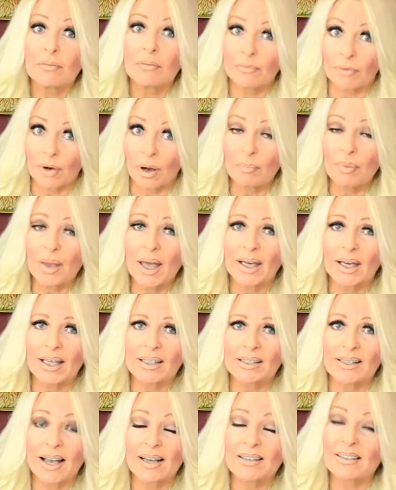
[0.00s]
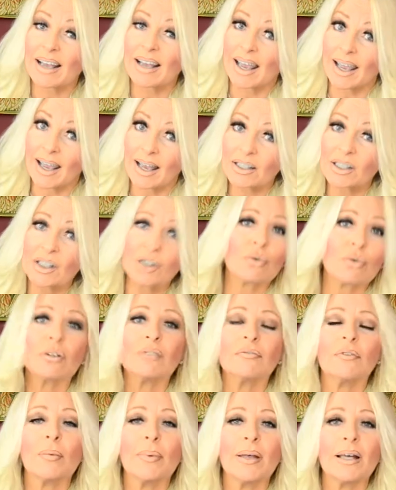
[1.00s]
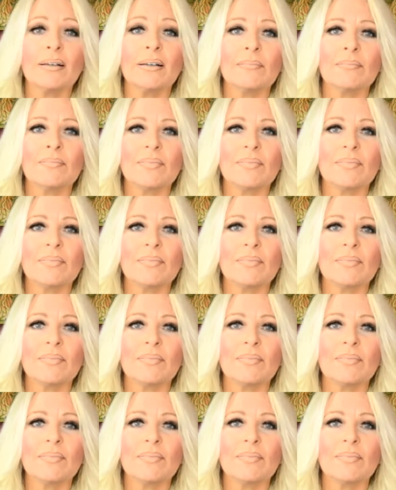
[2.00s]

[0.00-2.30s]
from panic attacks and agoraphobia,